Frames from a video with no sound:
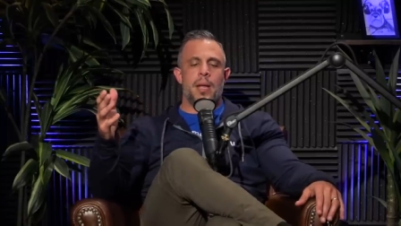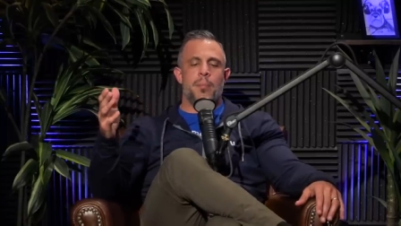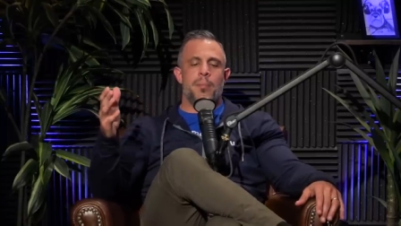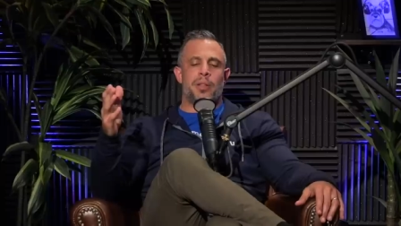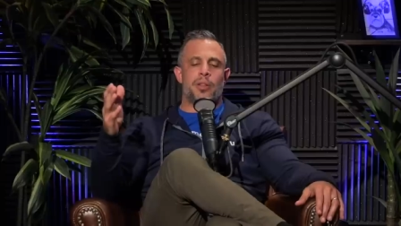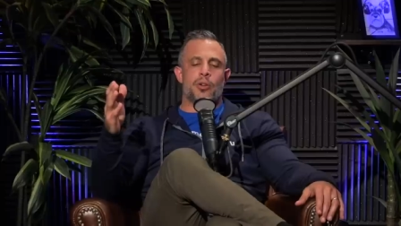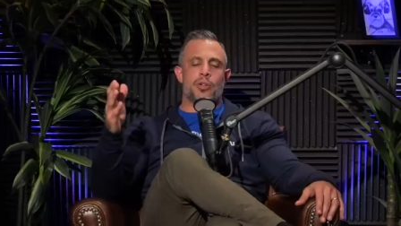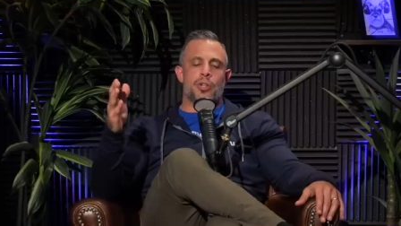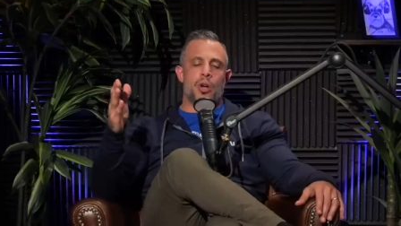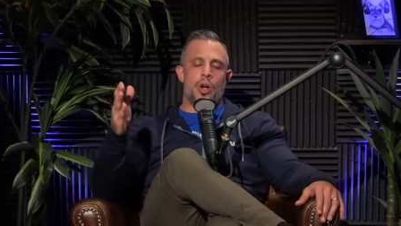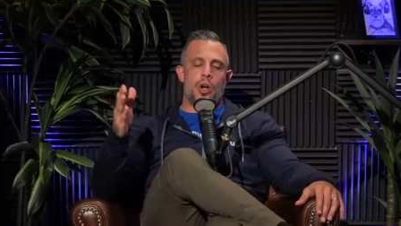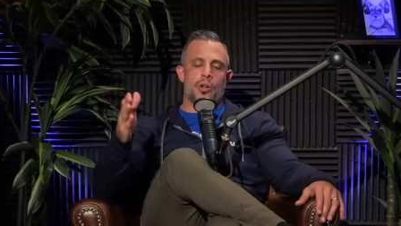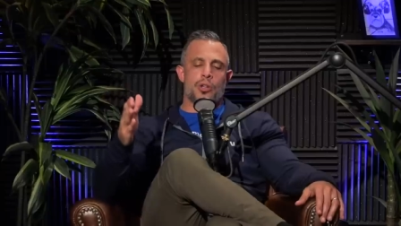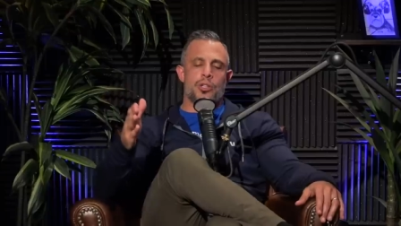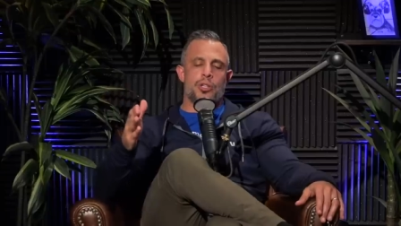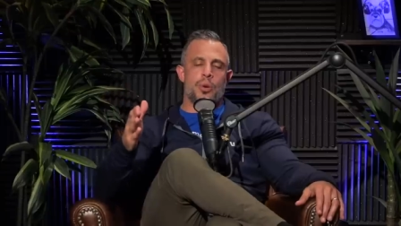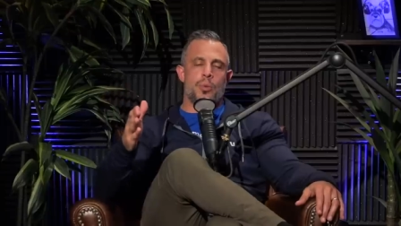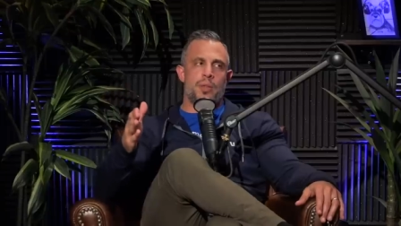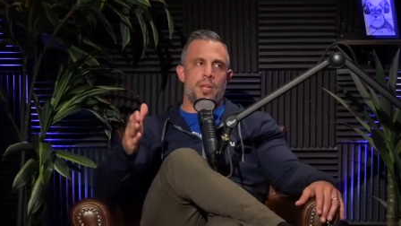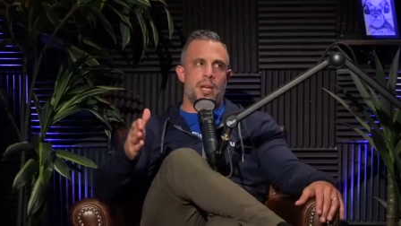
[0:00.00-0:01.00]
But there's
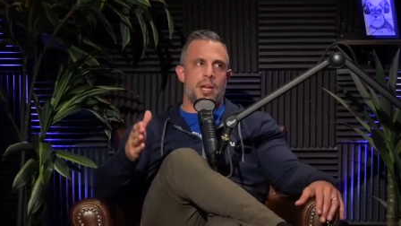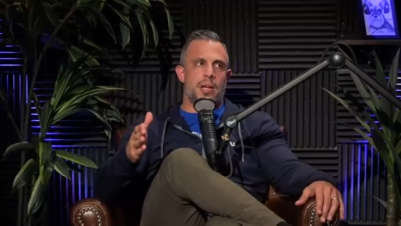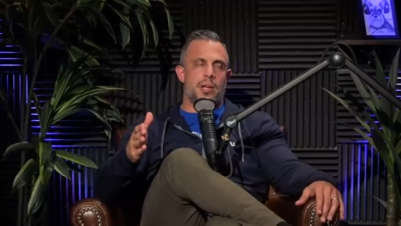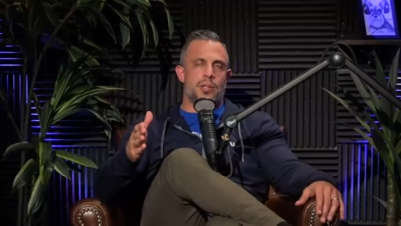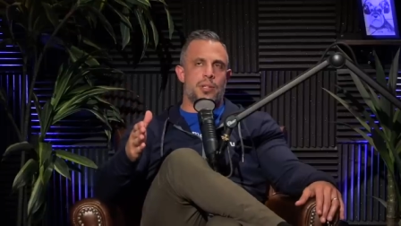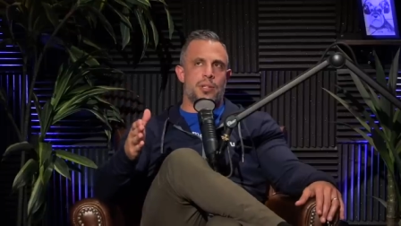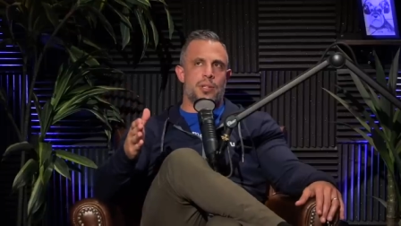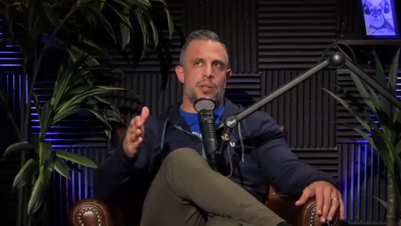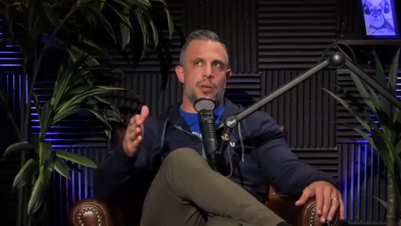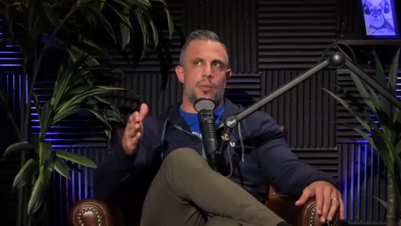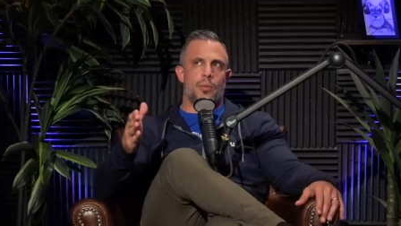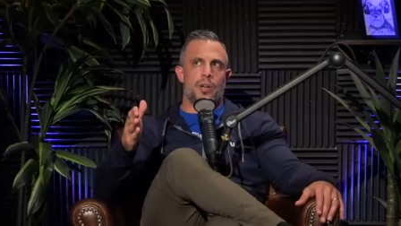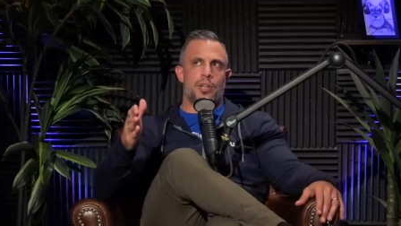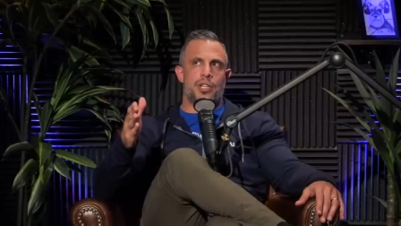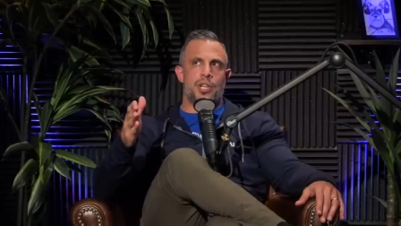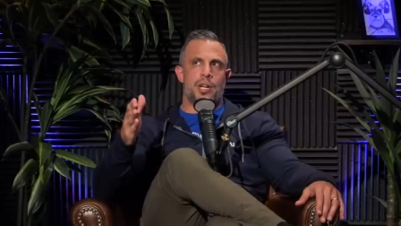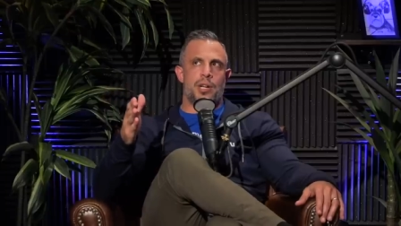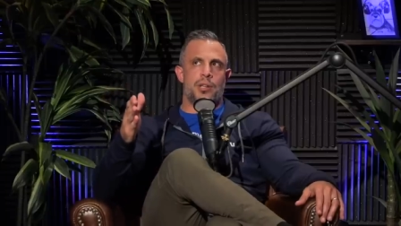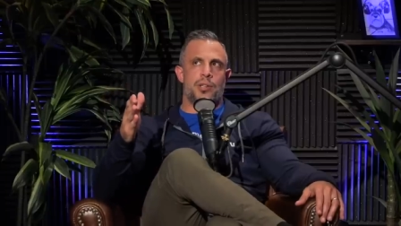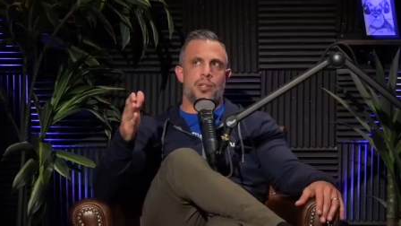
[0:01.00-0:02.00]
also this,
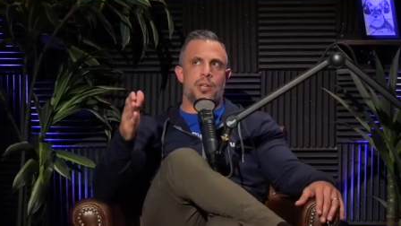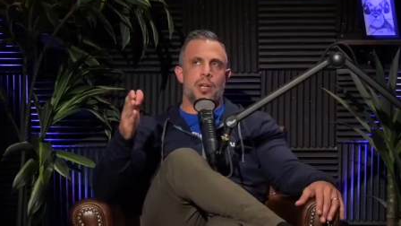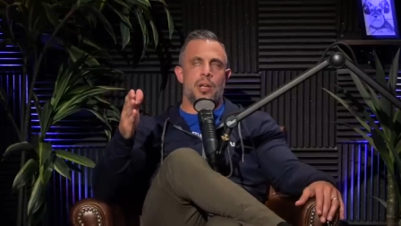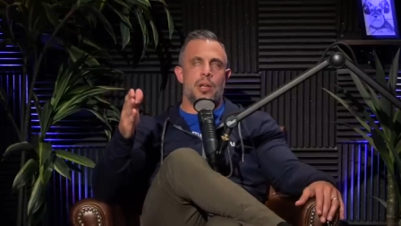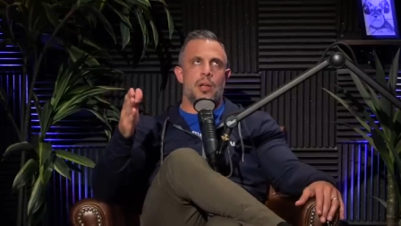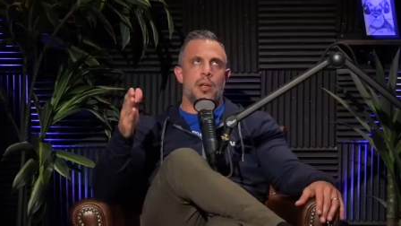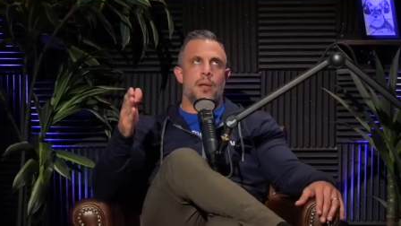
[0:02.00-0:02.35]
which is